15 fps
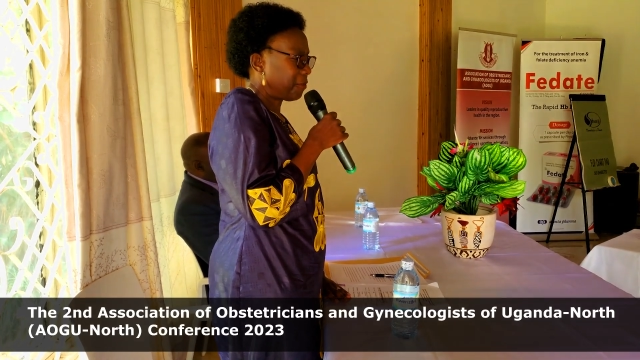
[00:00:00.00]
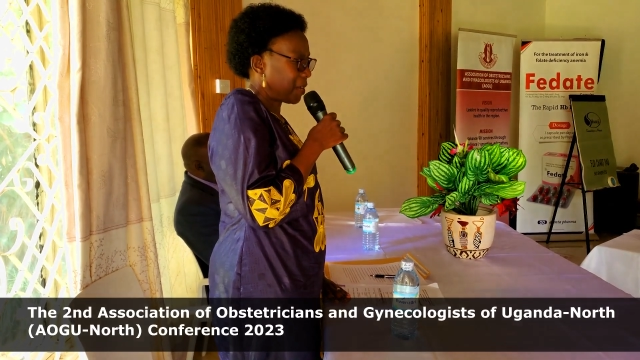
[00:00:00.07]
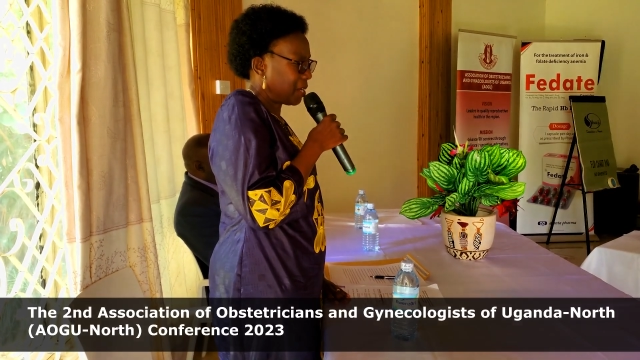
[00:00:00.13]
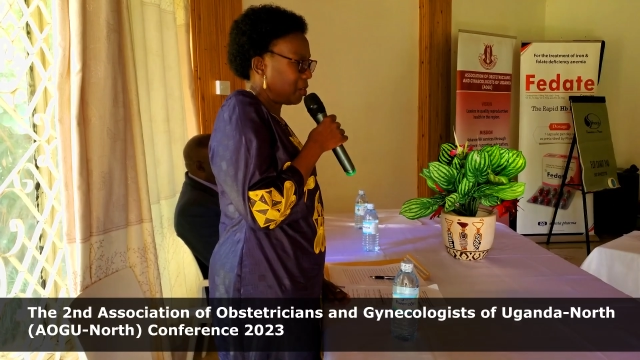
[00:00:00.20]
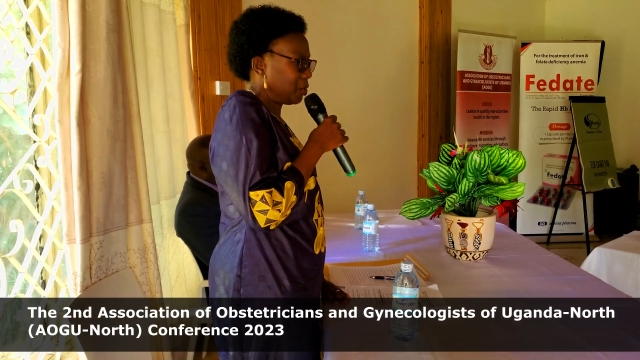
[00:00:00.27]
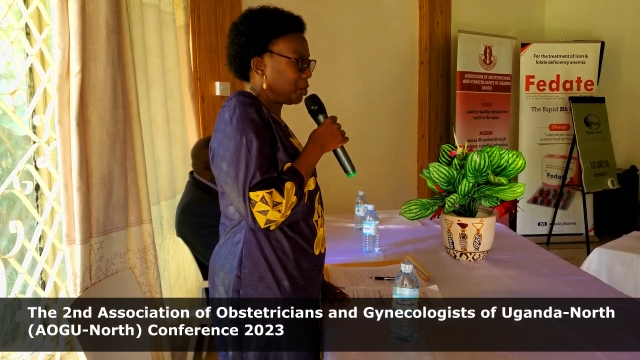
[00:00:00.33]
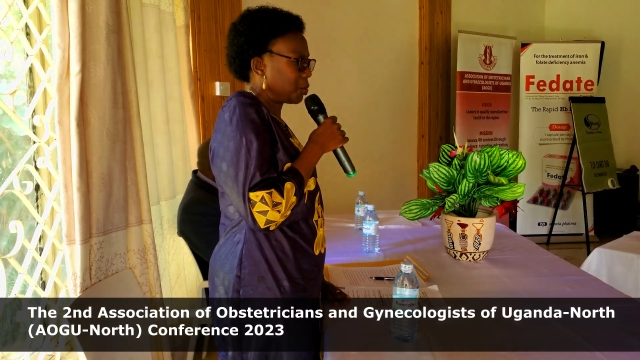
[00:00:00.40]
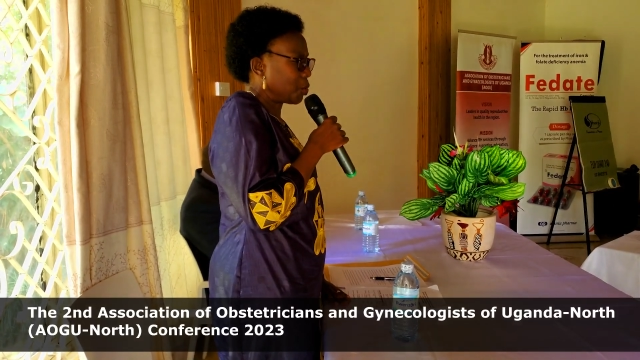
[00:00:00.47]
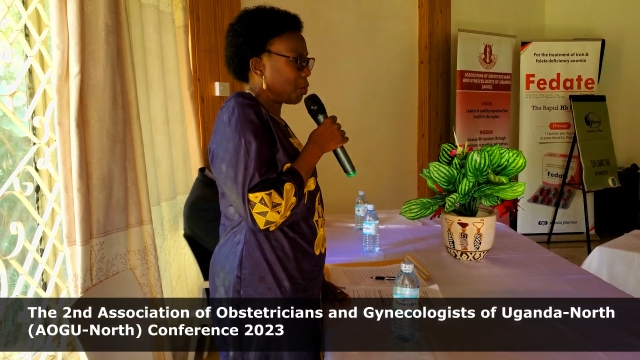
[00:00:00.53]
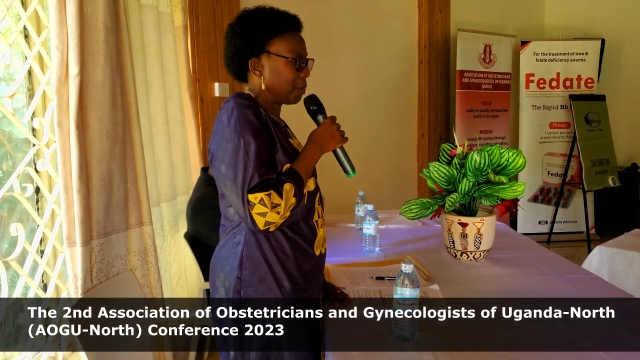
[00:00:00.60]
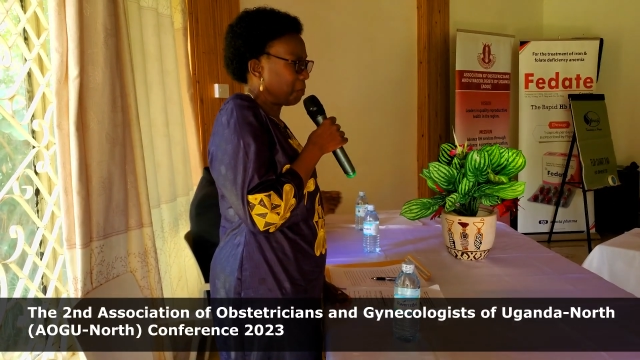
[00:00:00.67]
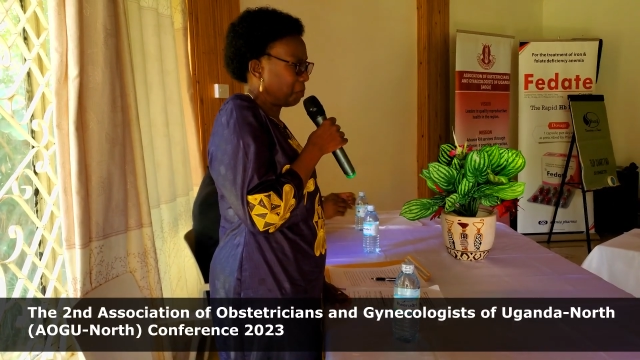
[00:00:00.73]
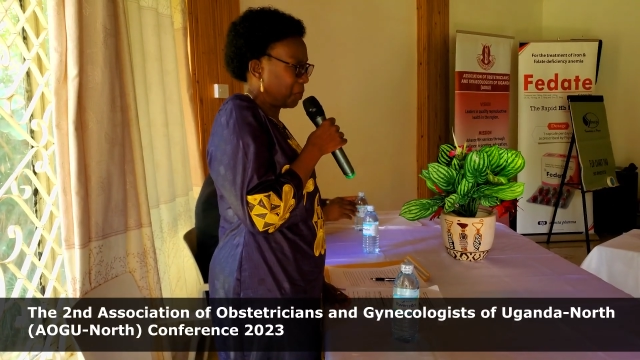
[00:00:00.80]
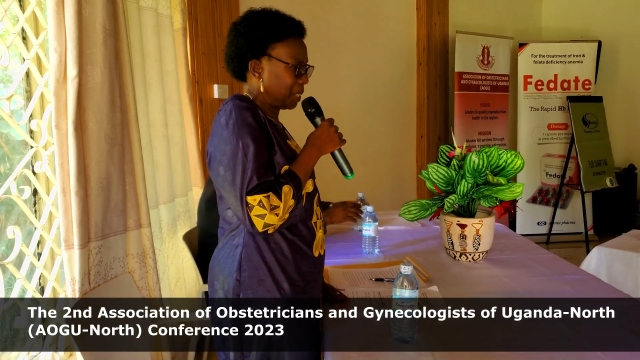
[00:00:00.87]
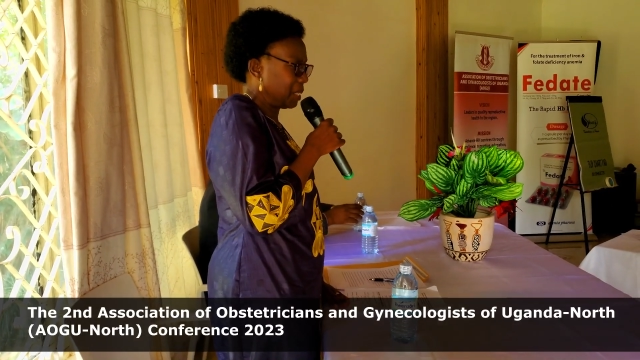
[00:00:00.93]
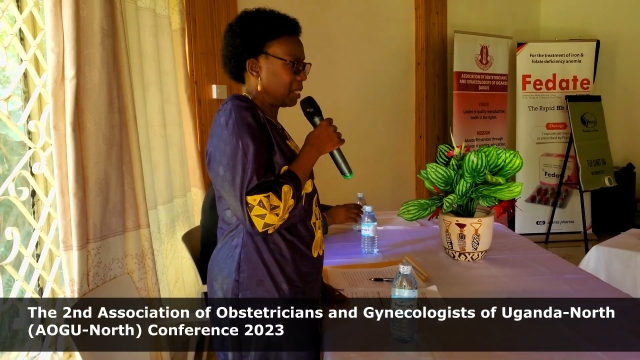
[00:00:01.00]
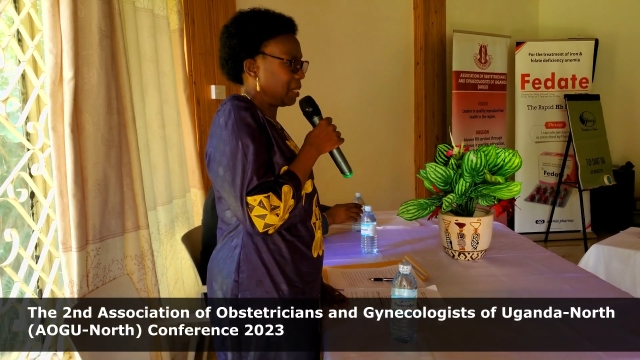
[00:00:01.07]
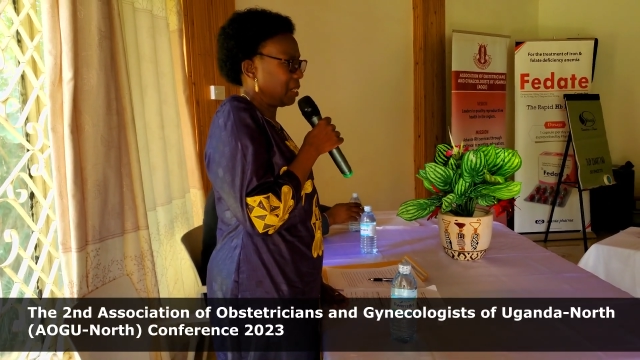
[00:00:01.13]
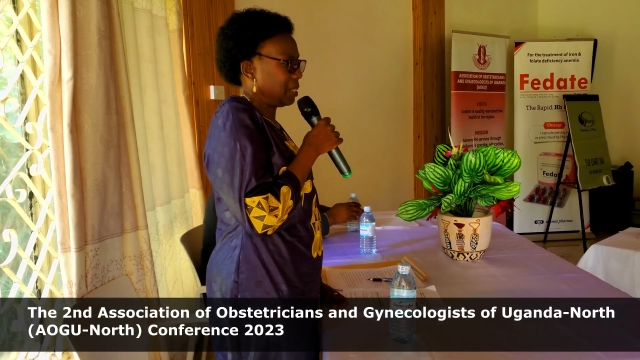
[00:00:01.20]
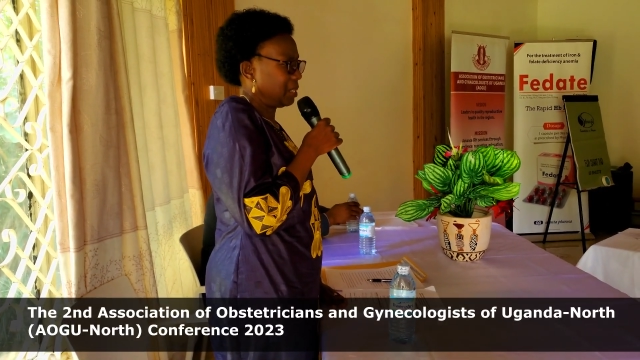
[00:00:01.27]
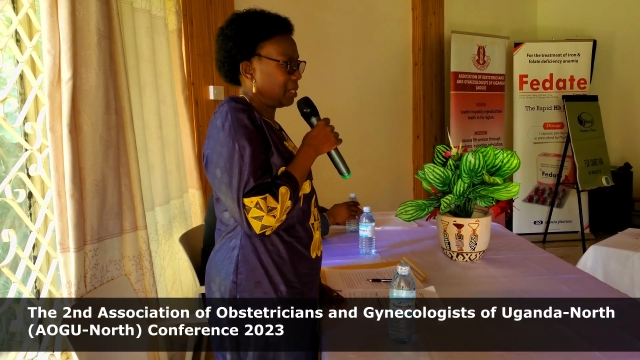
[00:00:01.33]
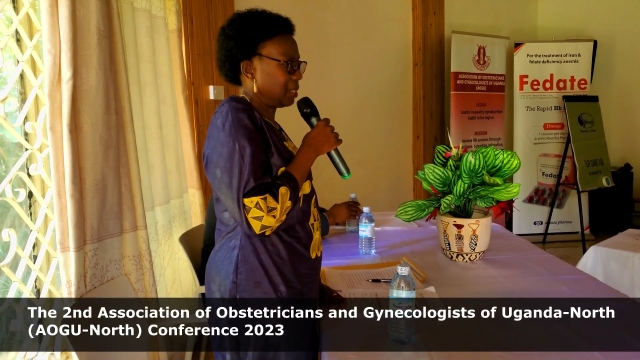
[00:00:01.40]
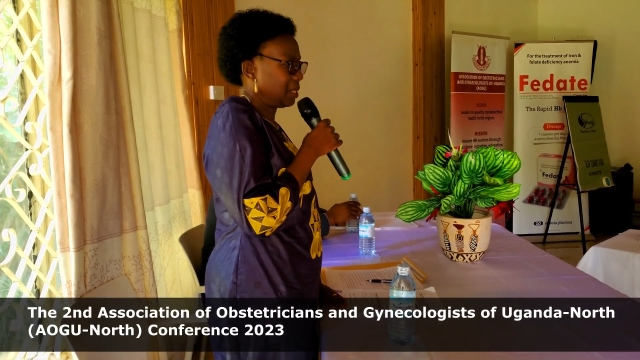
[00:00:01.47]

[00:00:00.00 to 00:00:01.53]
failed completely